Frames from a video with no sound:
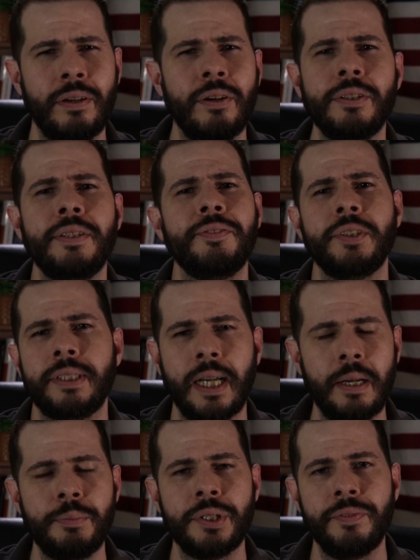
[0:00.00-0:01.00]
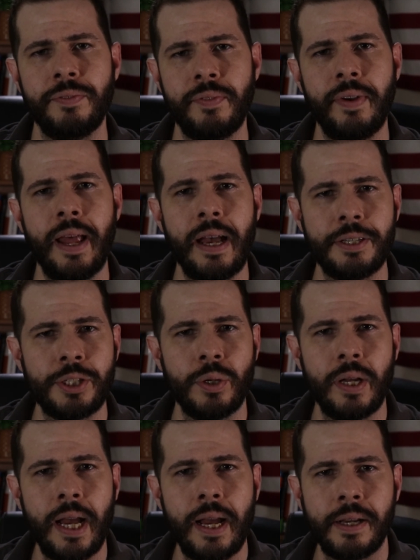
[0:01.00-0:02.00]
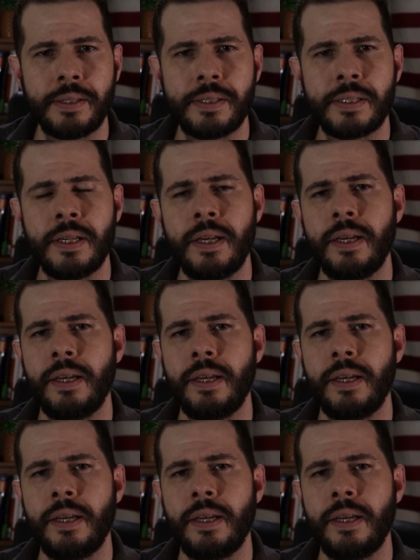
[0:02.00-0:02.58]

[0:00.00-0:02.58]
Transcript: all different types of national acts,